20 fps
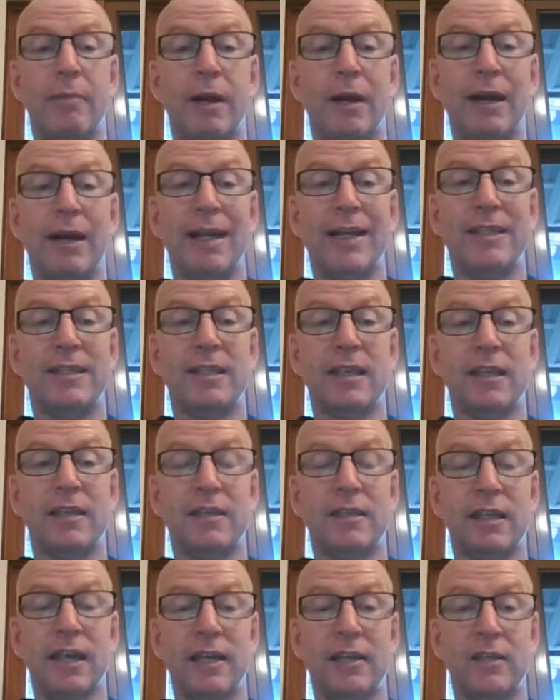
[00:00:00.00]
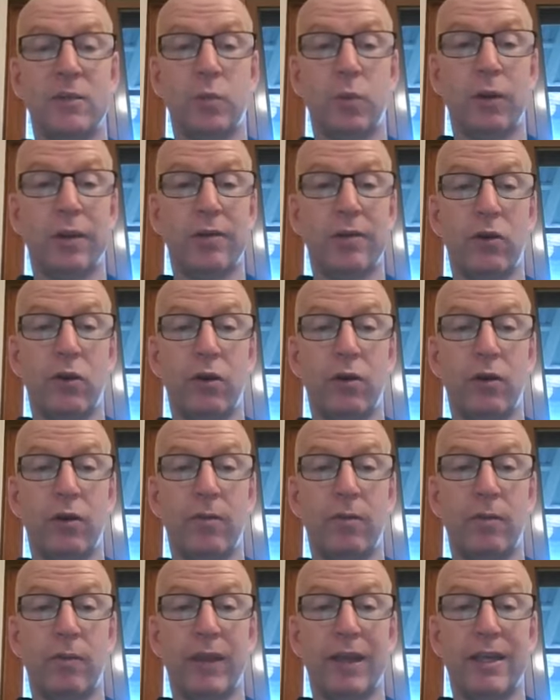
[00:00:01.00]
but at least assess whether or not
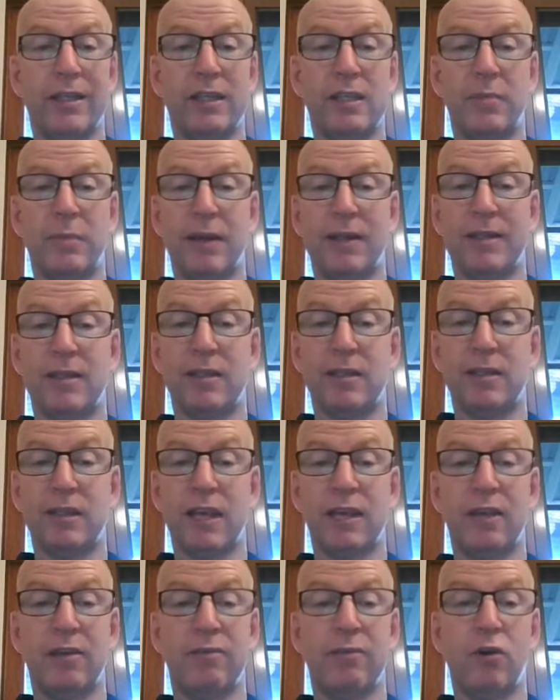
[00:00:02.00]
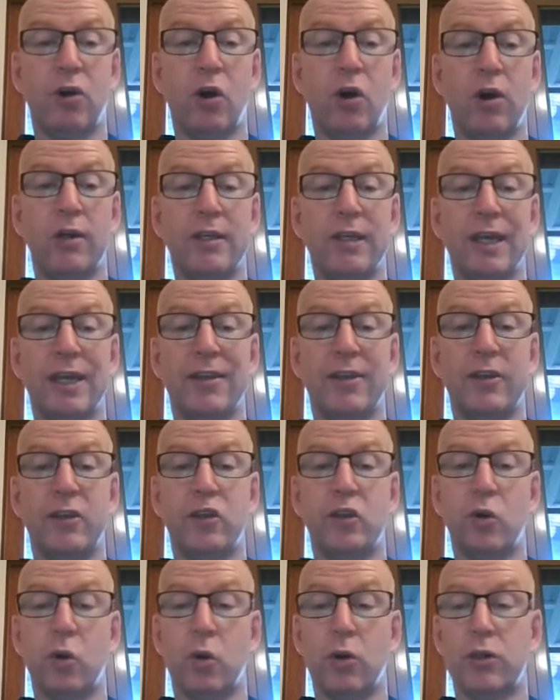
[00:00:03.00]
the expenses that you've got in the
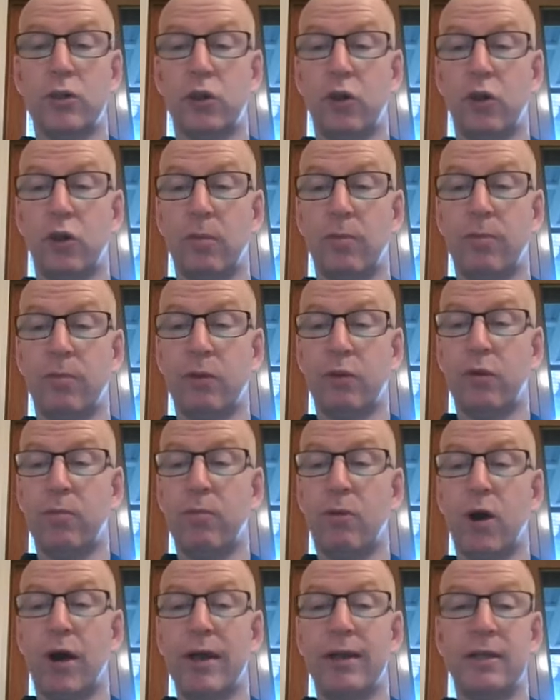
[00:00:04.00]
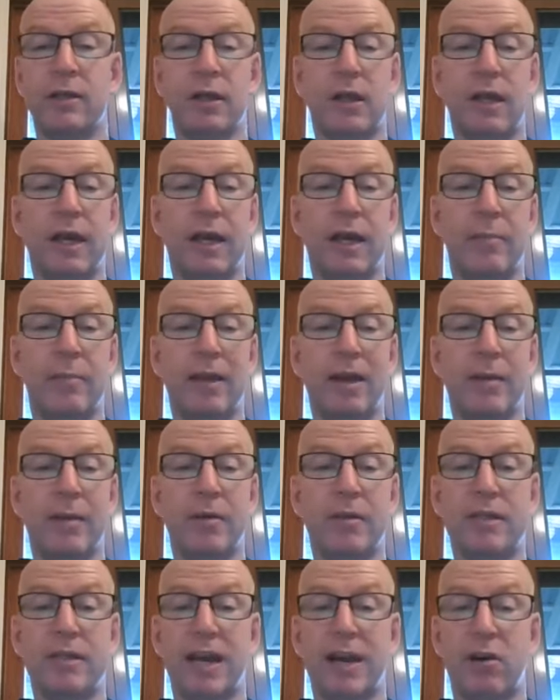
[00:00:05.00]
short term, you might be
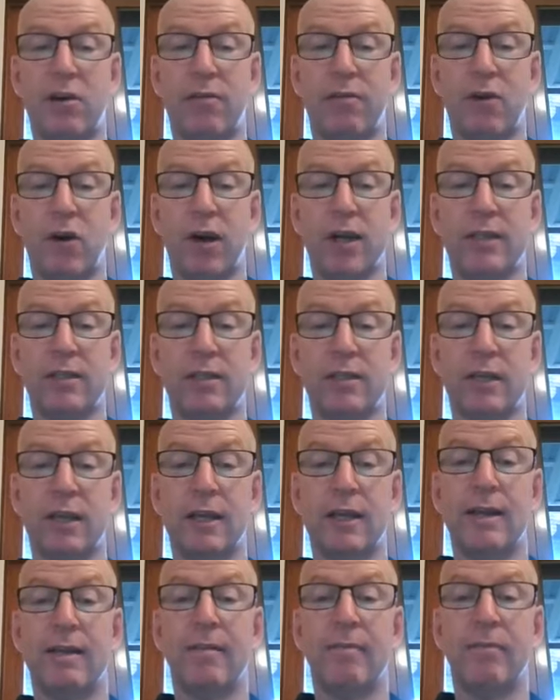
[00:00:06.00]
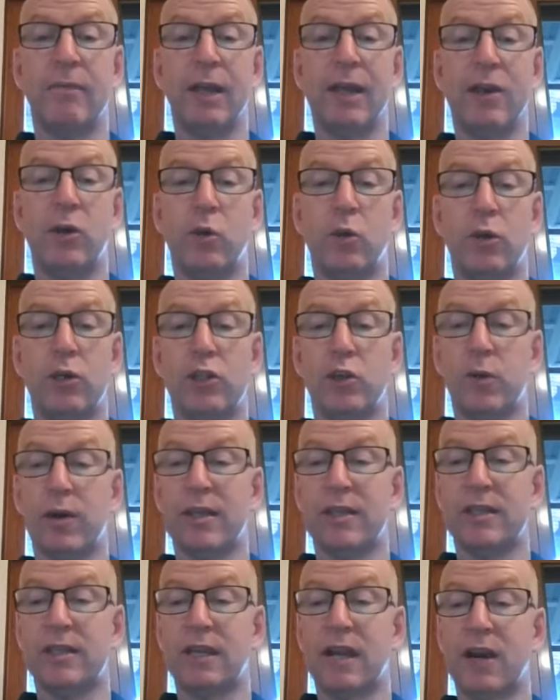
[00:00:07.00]
able to sacrifice in order to
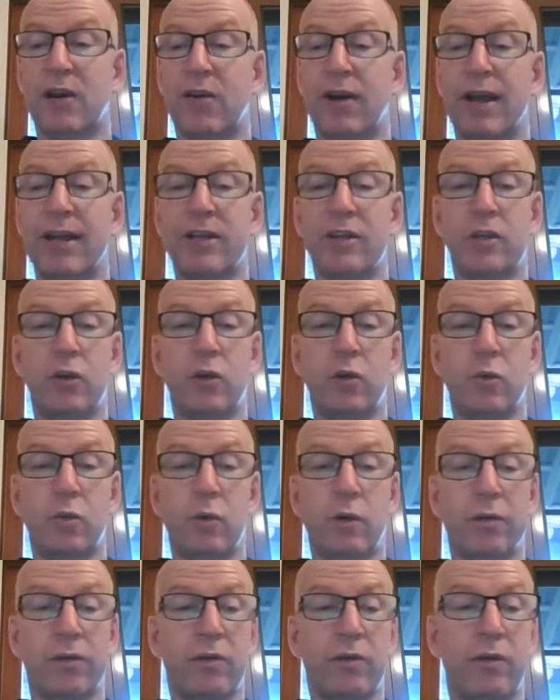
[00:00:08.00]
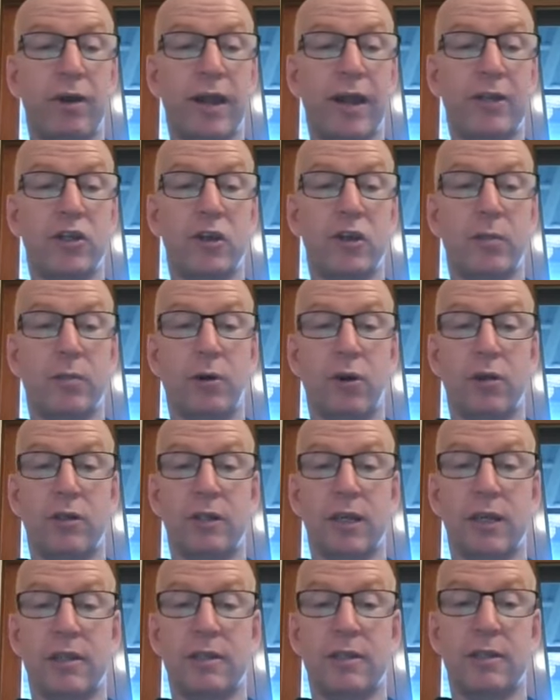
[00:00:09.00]
accelerate your wealth creation
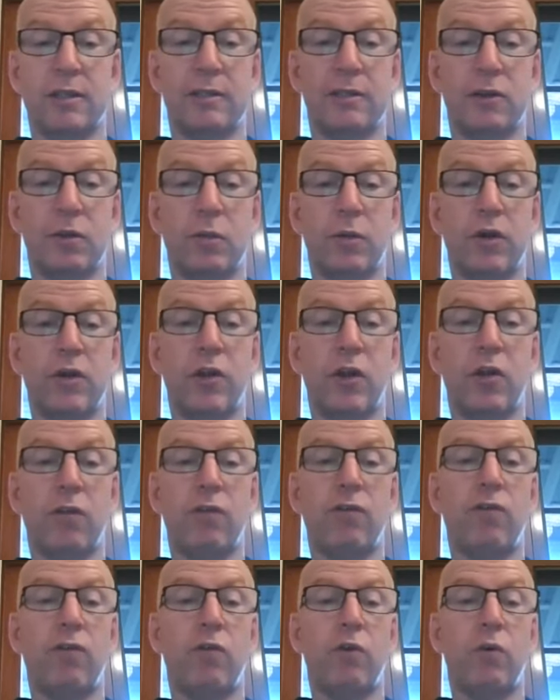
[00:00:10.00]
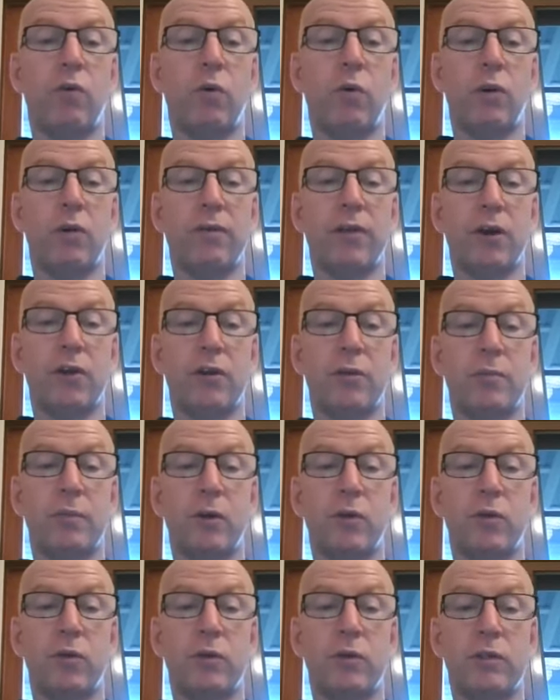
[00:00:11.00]
process. So when you go through all of those
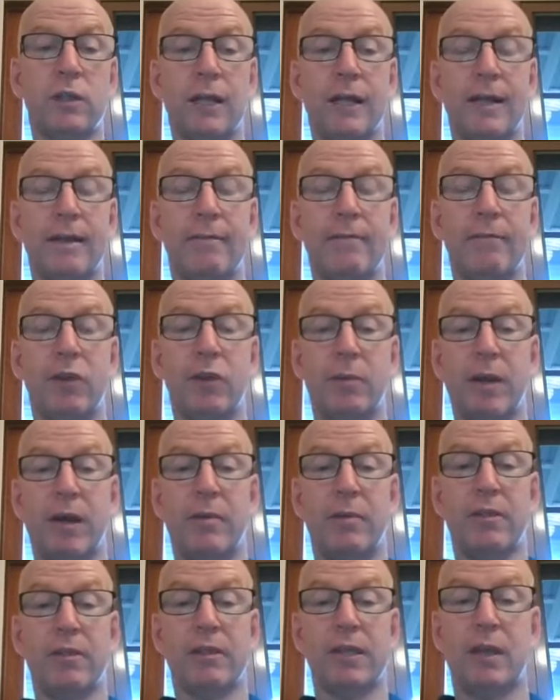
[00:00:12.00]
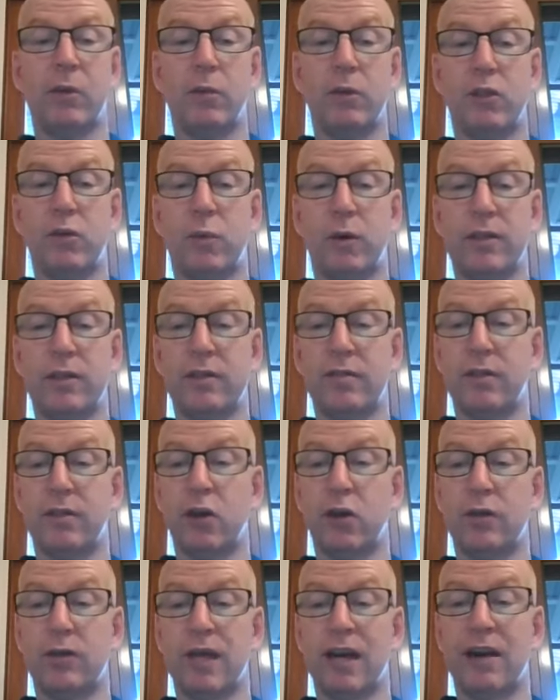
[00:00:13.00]
bills, you'll be able to see which ones of
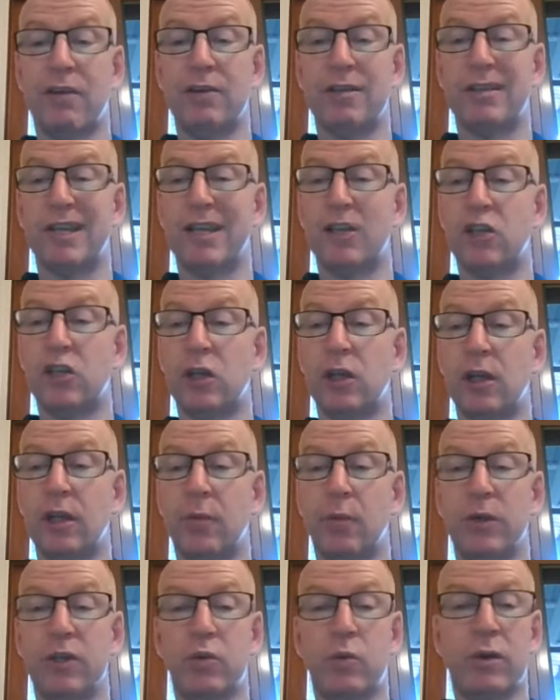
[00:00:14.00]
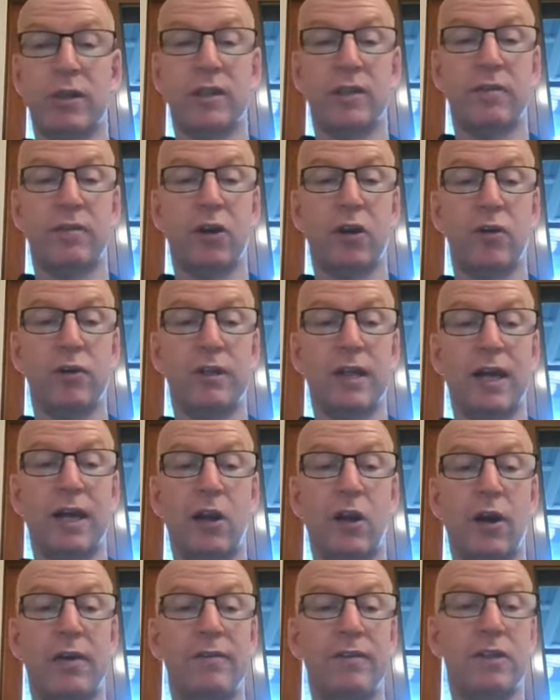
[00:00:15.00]
those are essential and which ones of those are
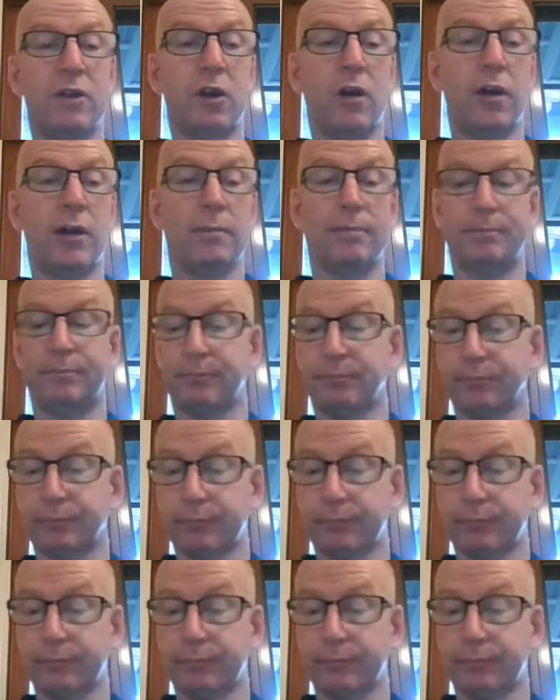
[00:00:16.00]
lifestyle.